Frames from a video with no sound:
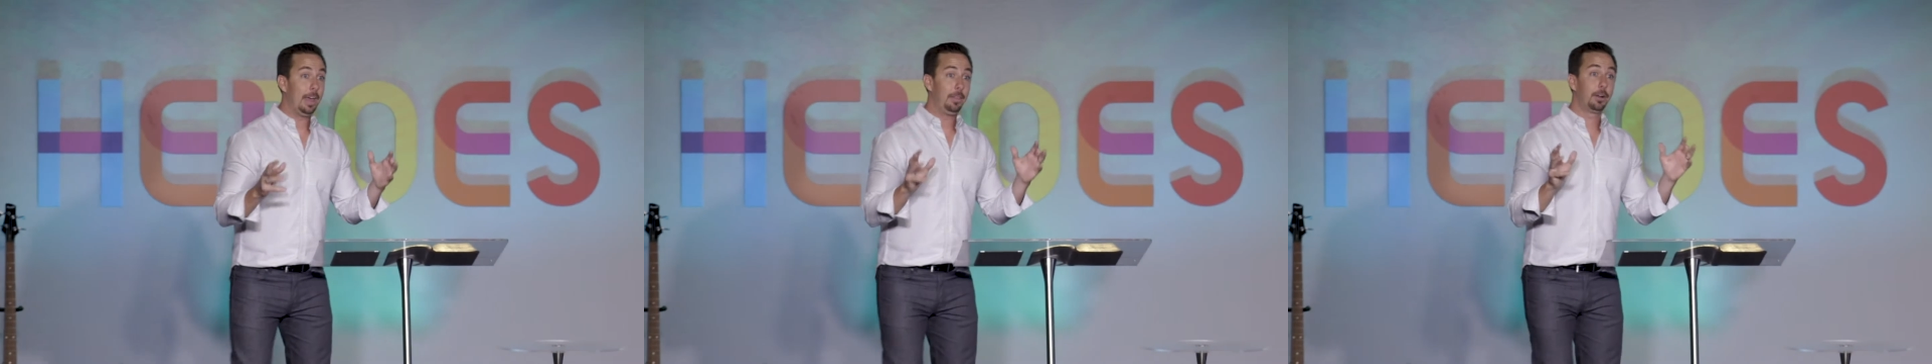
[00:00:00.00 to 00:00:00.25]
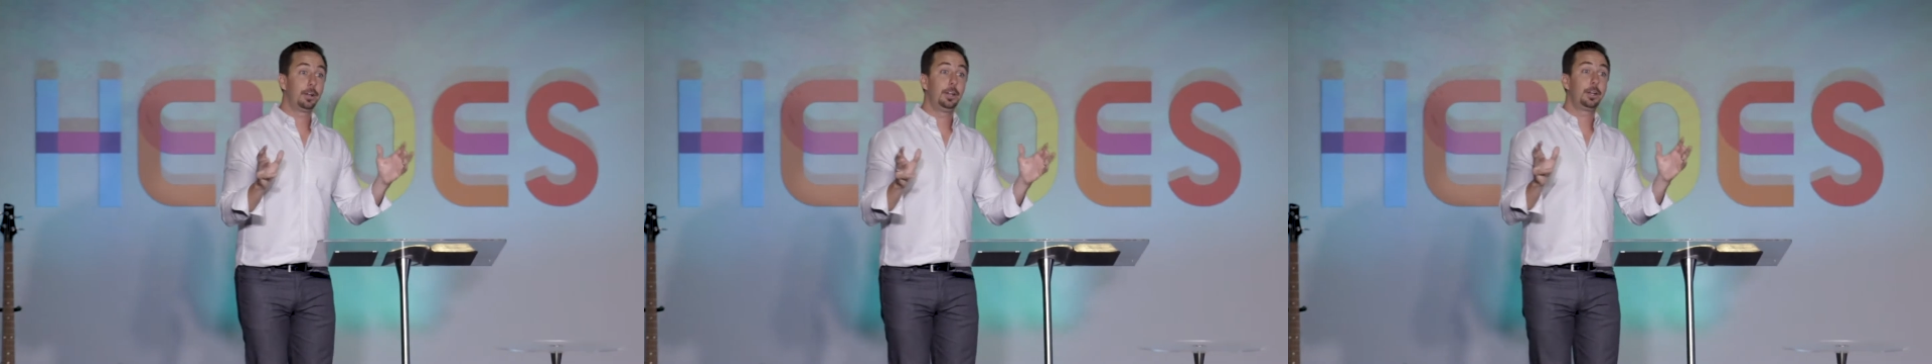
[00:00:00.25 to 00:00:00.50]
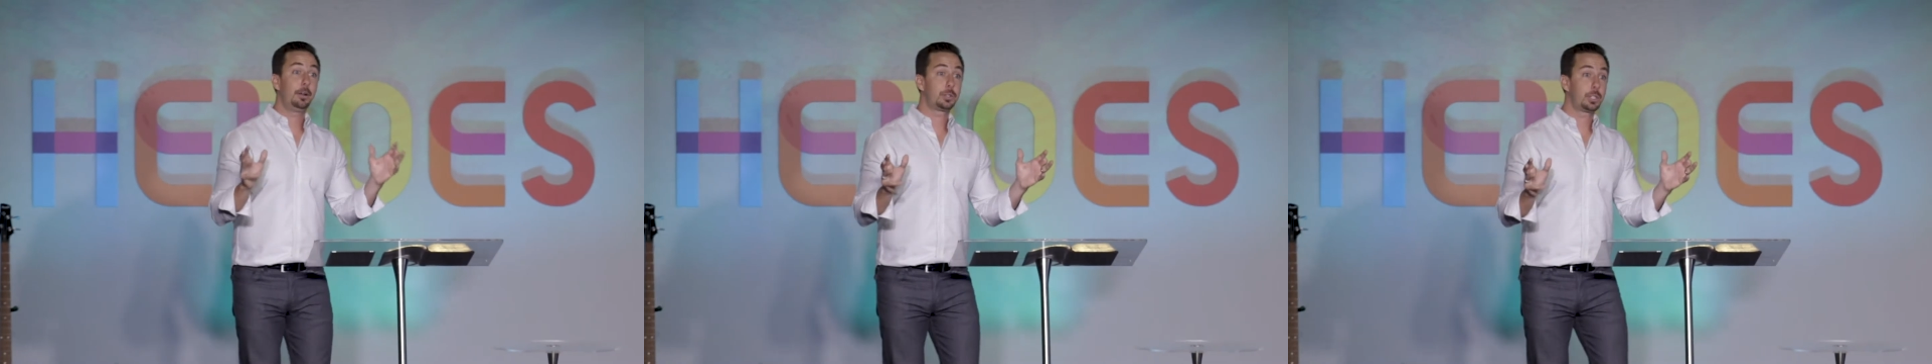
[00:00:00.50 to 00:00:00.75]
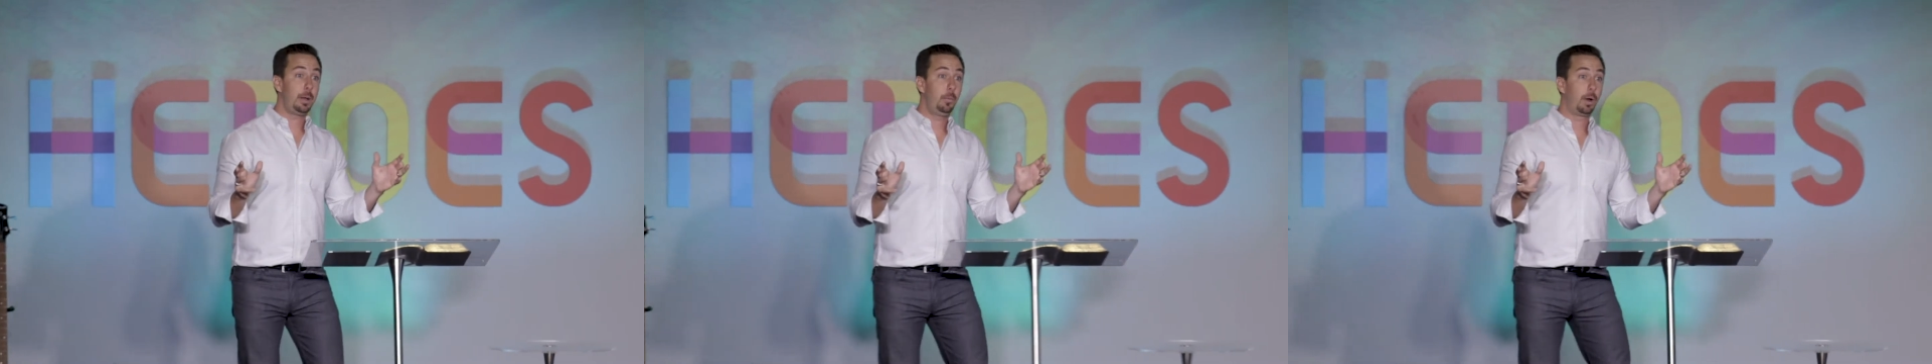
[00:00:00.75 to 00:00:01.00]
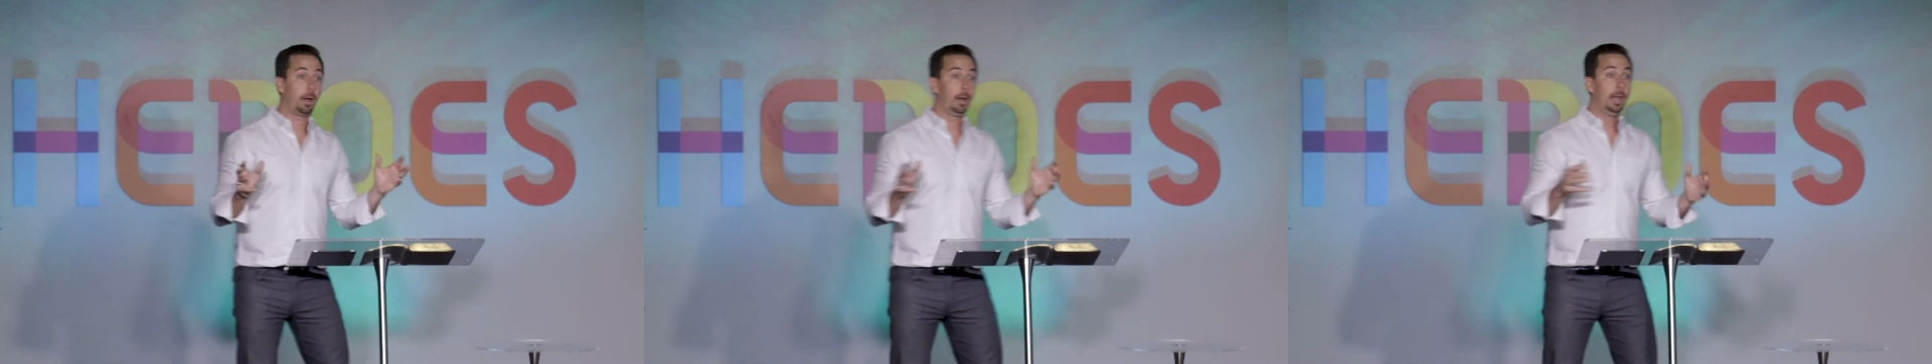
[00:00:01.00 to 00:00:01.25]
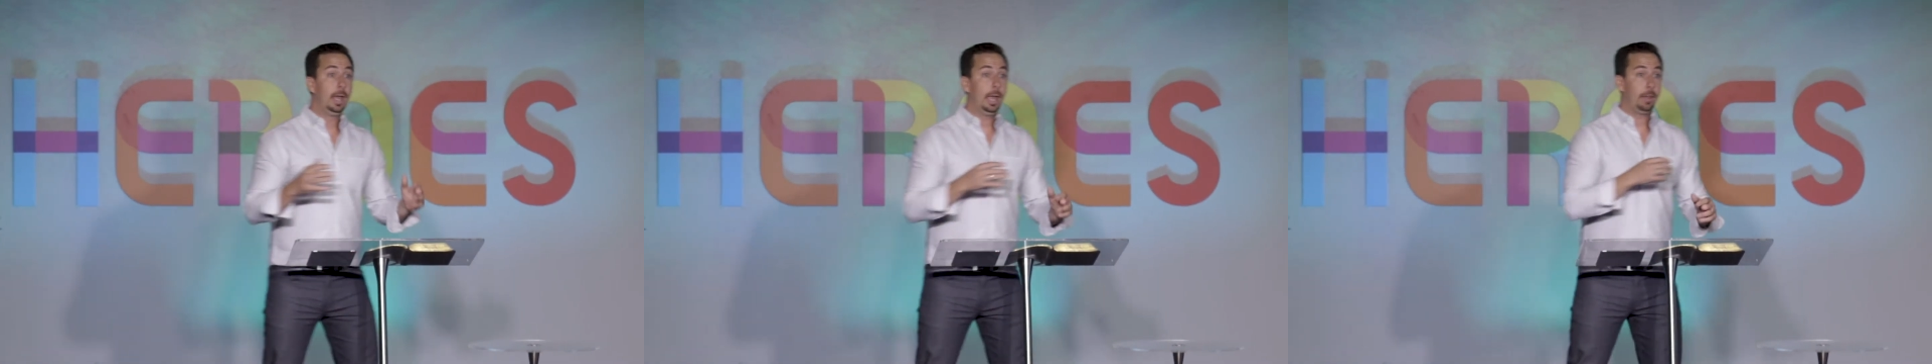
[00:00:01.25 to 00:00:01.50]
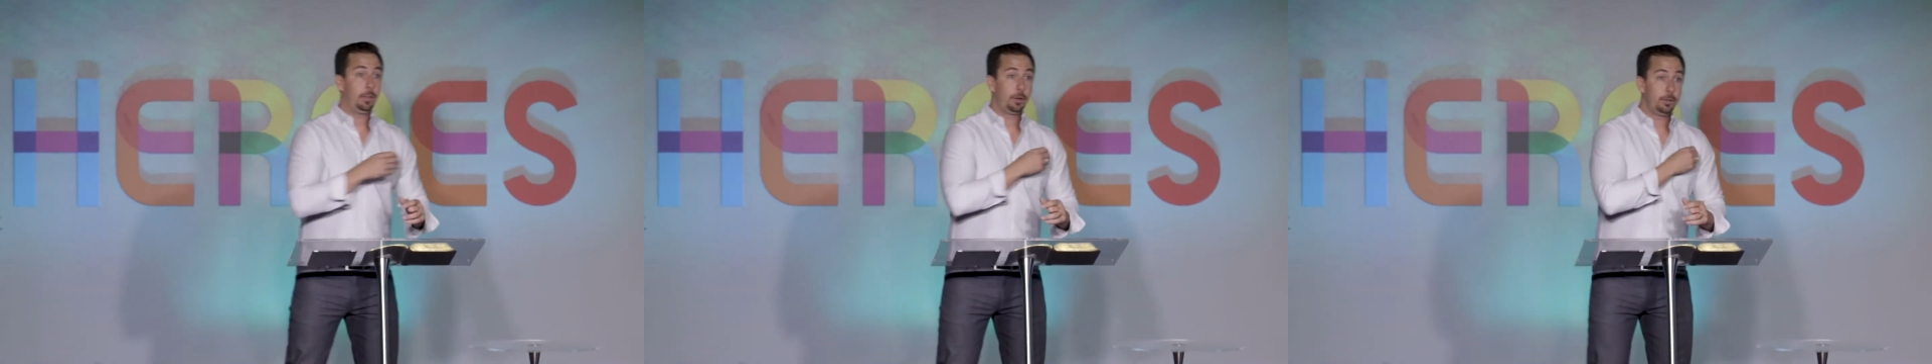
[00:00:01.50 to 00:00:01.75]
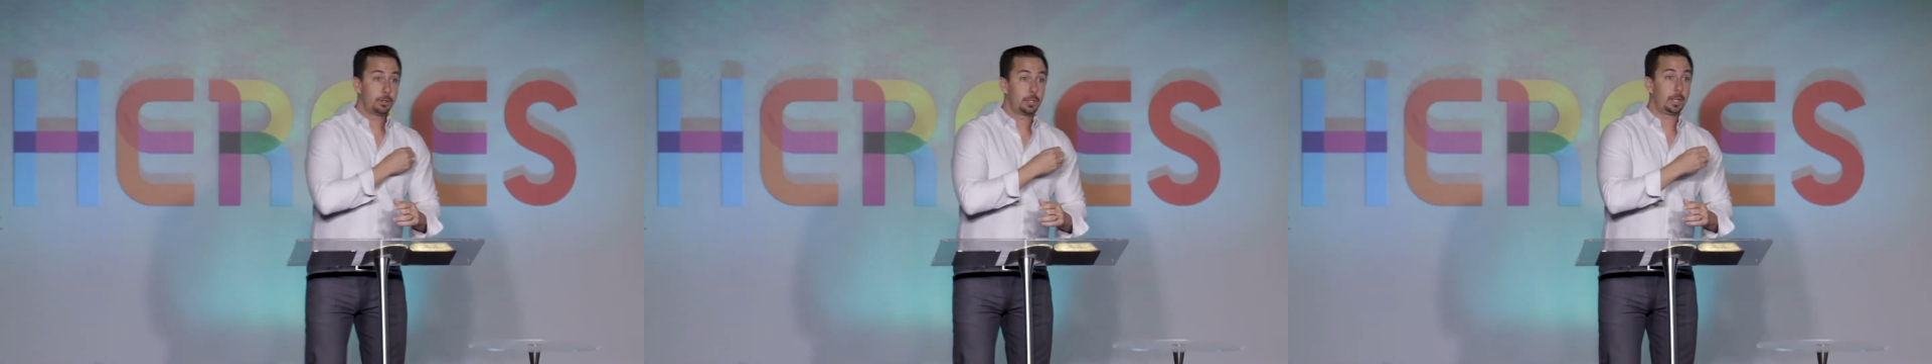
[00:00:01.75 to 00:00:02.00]
and they're going to go somewhere, and they're
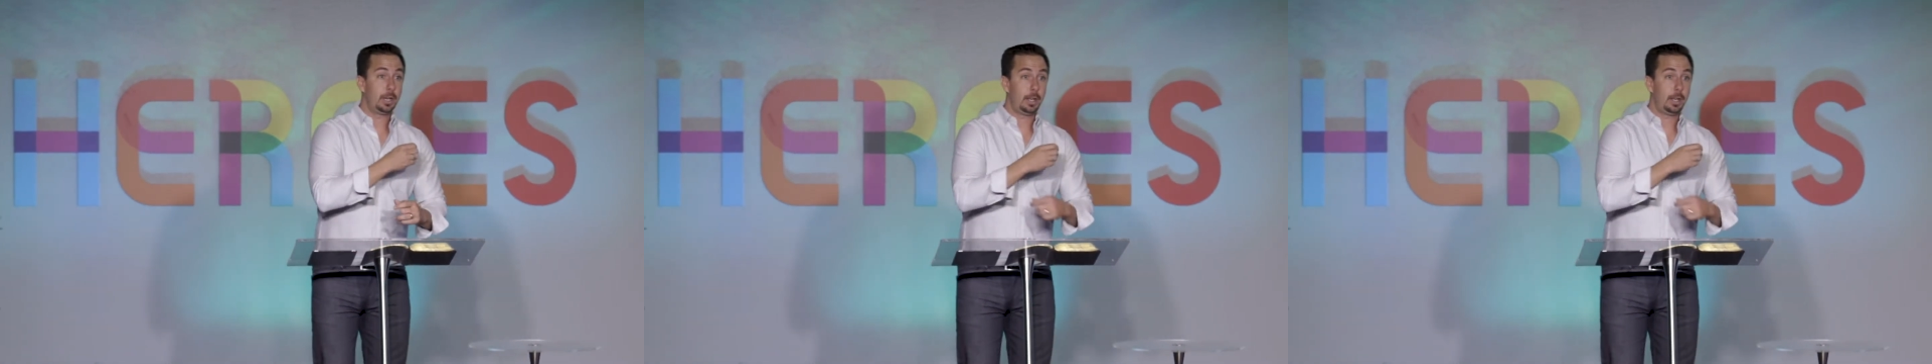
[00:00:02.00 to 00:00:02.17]
usually going